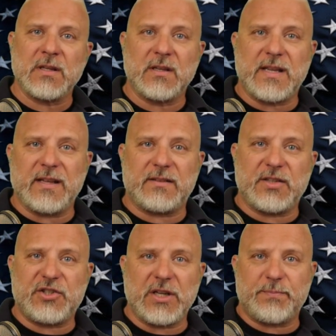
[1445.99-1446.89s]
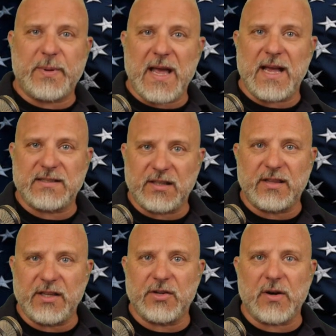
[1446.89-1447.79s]
Get the shitbags to
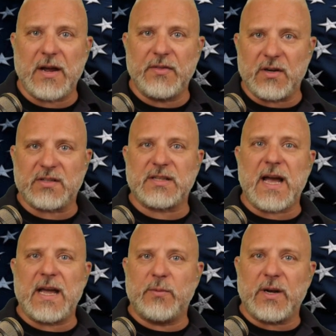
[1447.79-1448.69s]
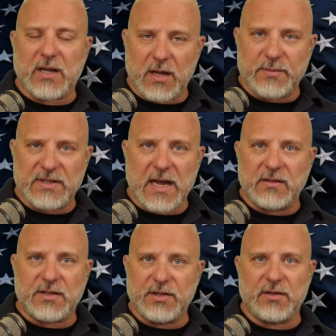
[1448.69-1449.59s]
think you're on their side when it comes down
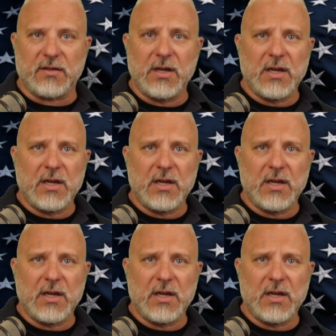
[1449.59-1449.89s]
to your,